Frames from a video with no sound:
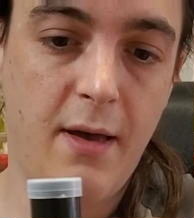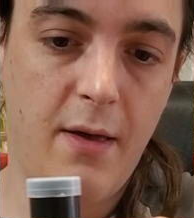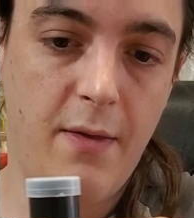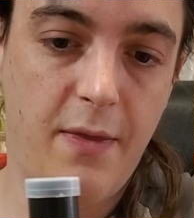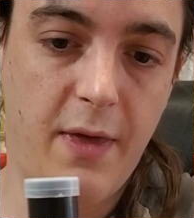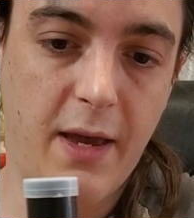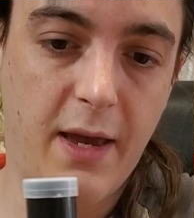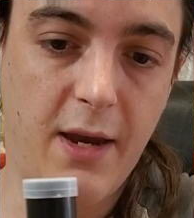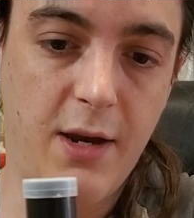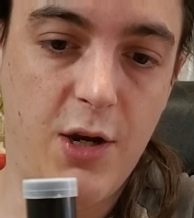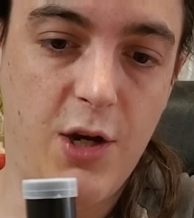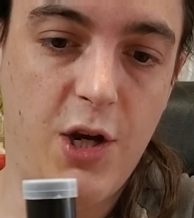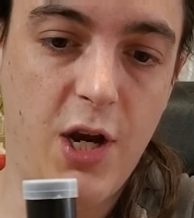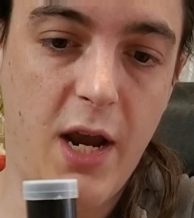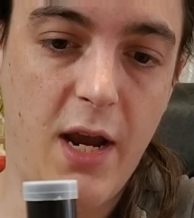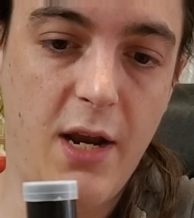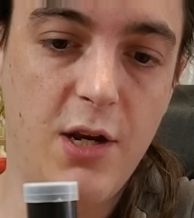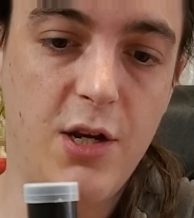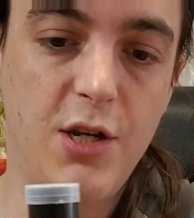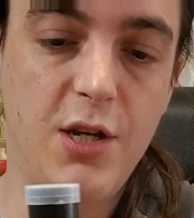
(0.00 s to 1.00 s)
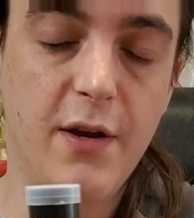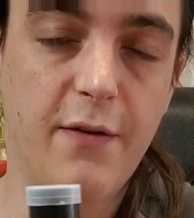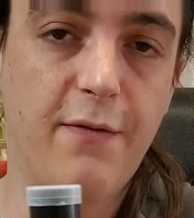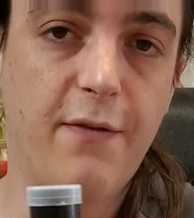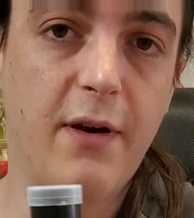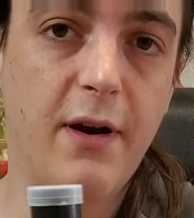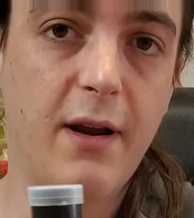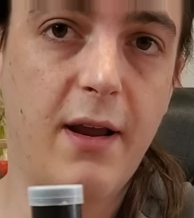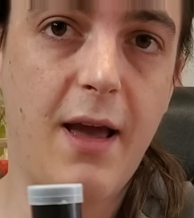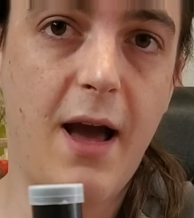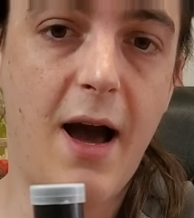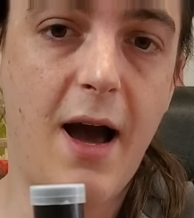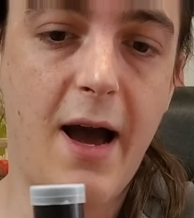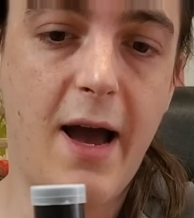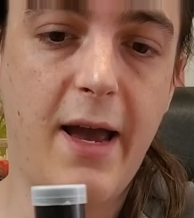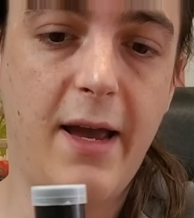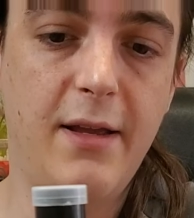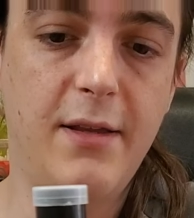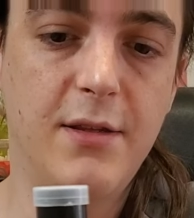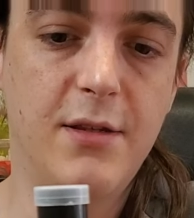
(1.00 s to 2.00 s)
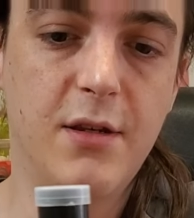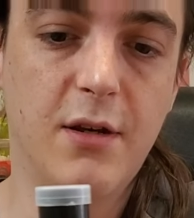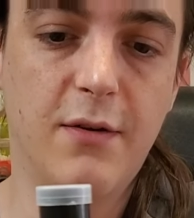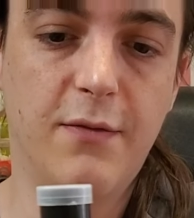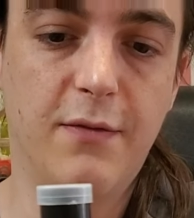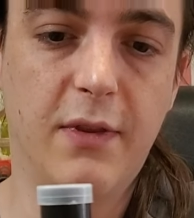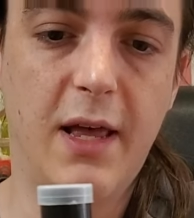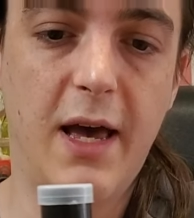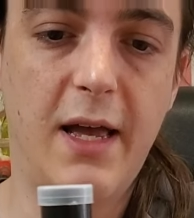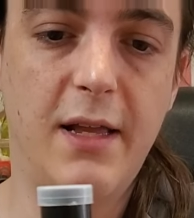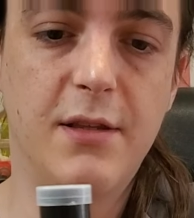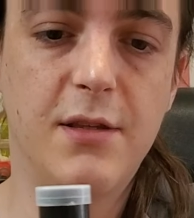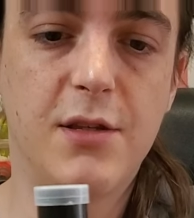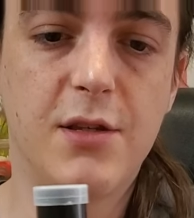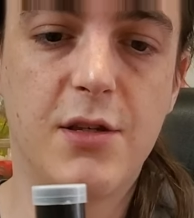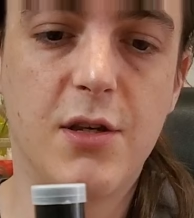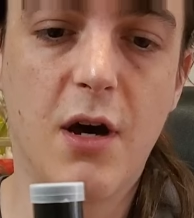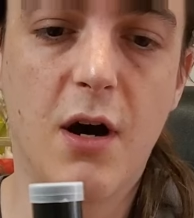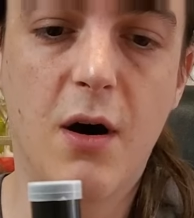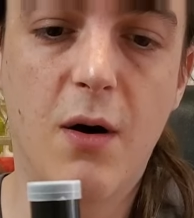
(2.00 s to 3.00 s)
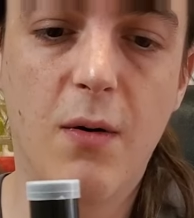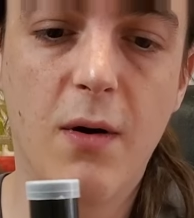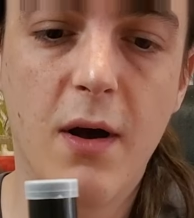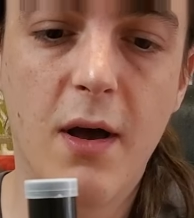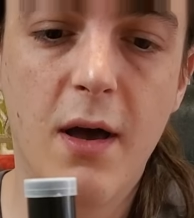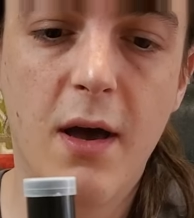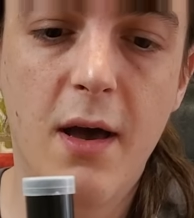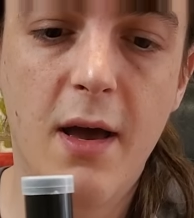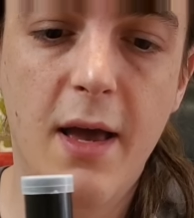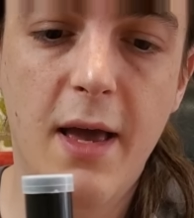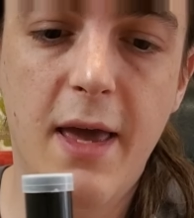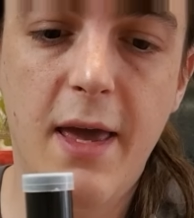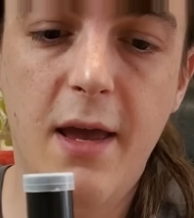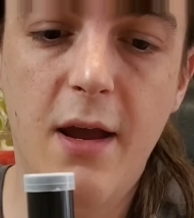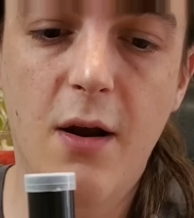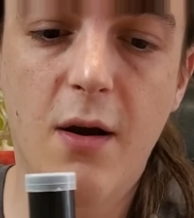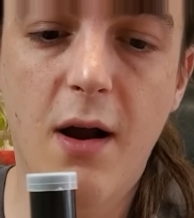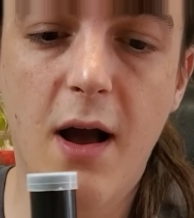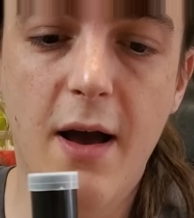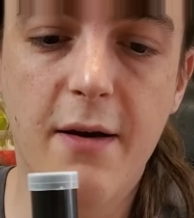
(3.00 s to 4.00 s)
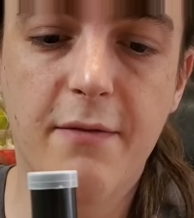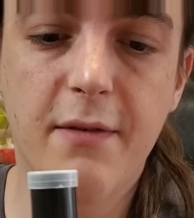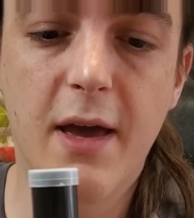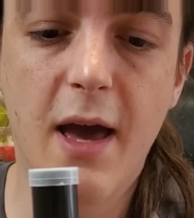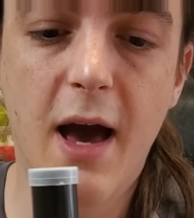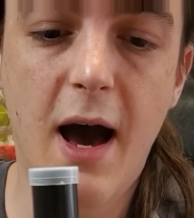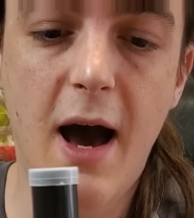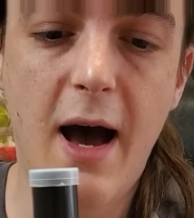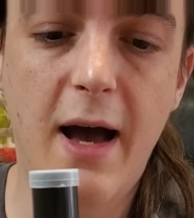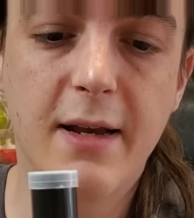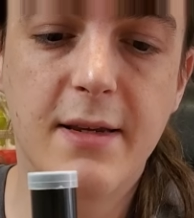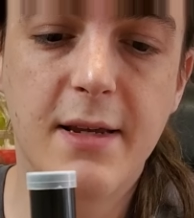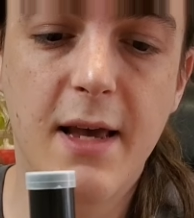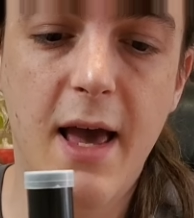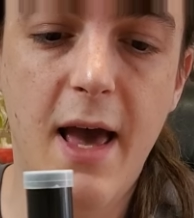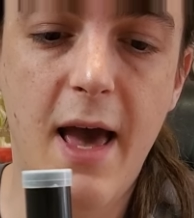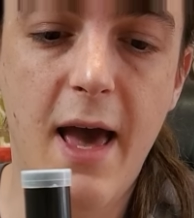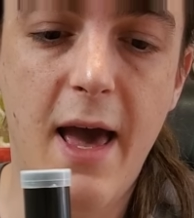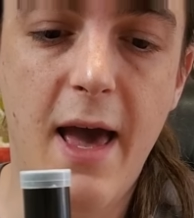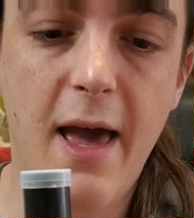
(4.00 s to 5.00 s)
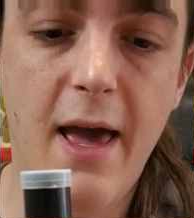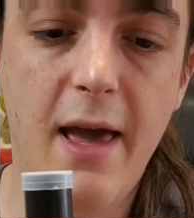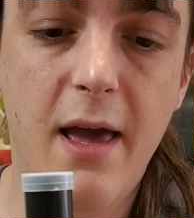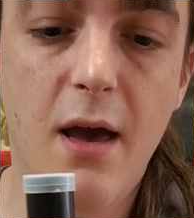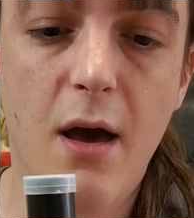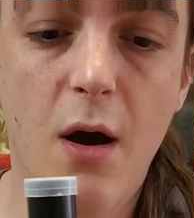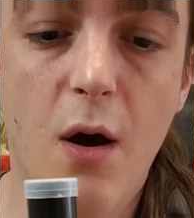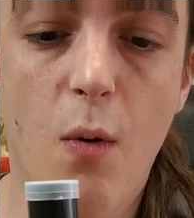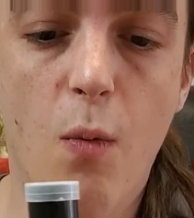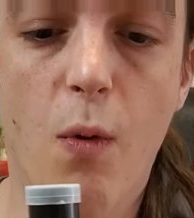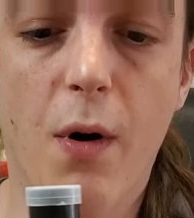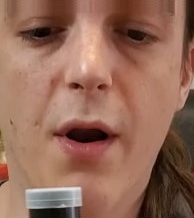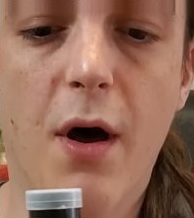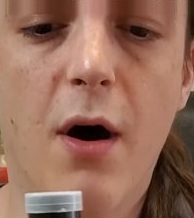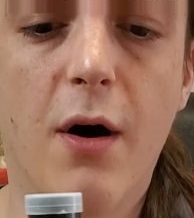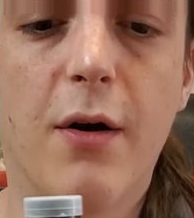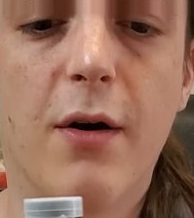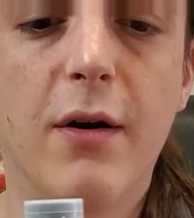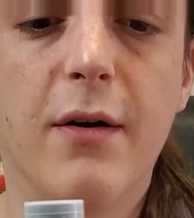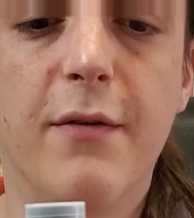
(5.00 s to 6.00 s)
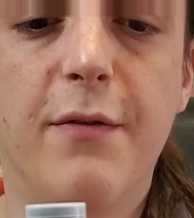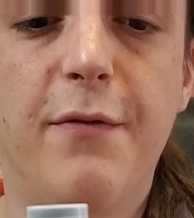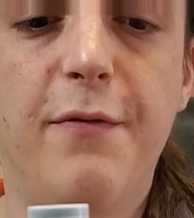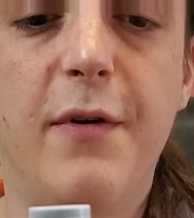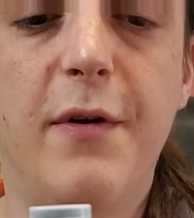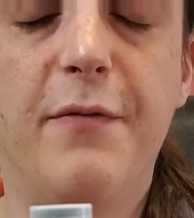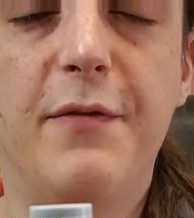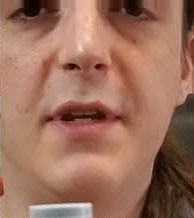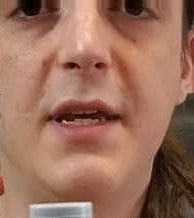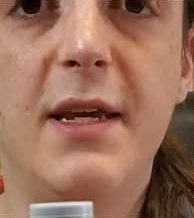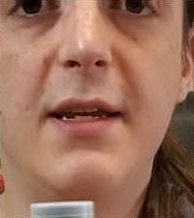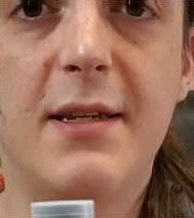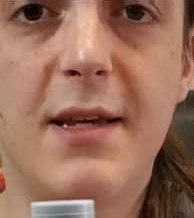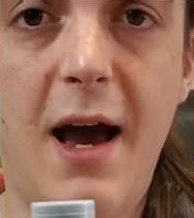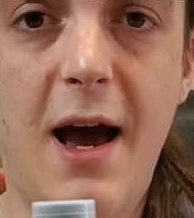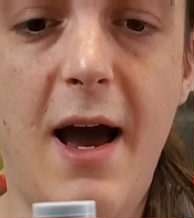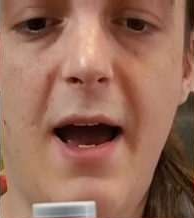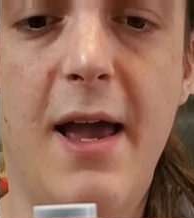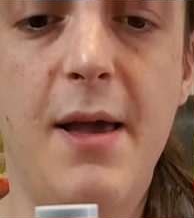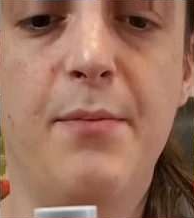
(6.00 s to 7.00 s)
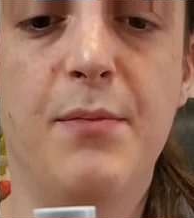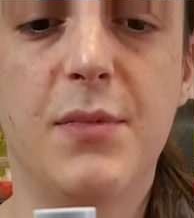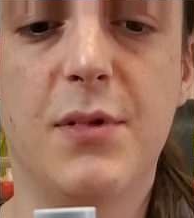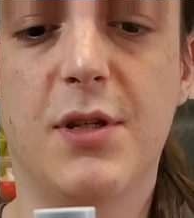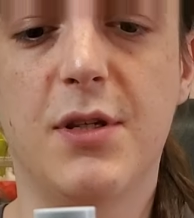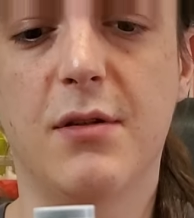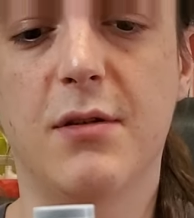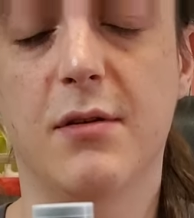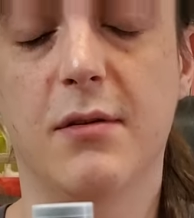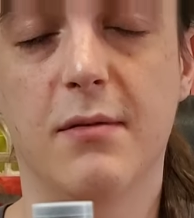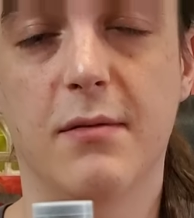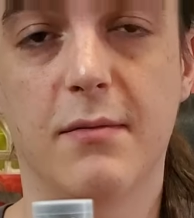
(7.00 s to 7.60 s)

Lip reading: that can change different kinds of lens. So here I've got a 150 times